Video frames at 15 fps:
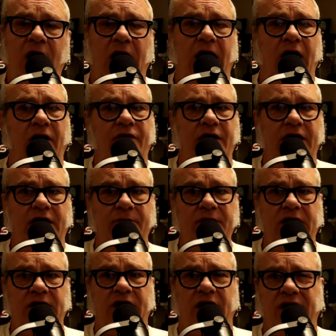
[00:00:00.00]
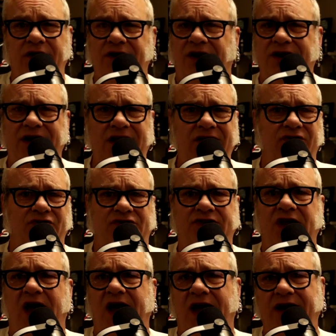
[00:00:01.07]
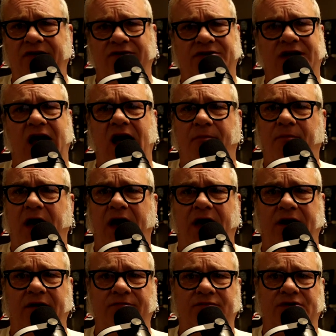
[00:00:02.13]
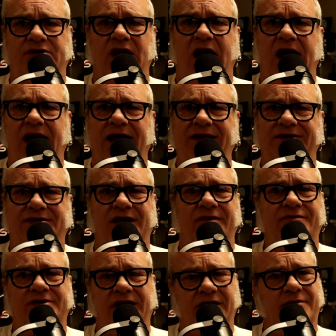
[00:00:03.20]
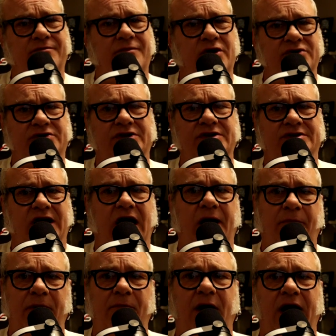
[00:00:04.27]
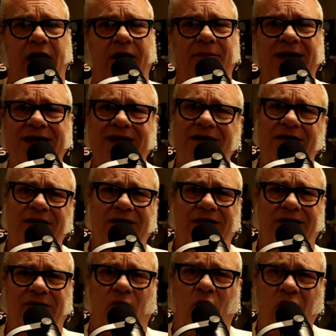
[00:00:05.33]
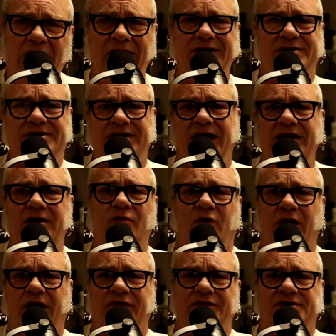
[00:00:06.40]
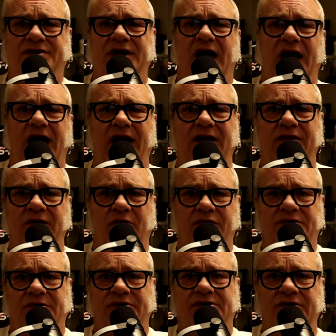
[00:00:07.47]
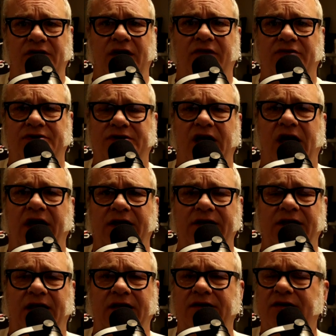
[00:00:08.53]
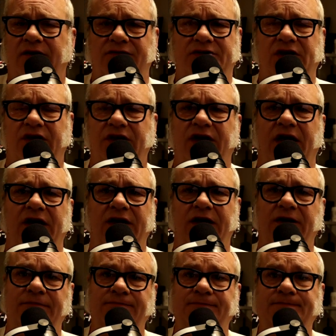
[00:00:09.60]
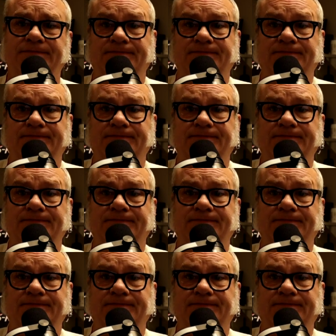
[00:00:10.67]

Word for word: Uh, they can be done on either side, either top, bottom, sides. I've done them mostly top and bottom. Once I did one on the side, and then we were supposed to do the other side, and I never saw the guy again.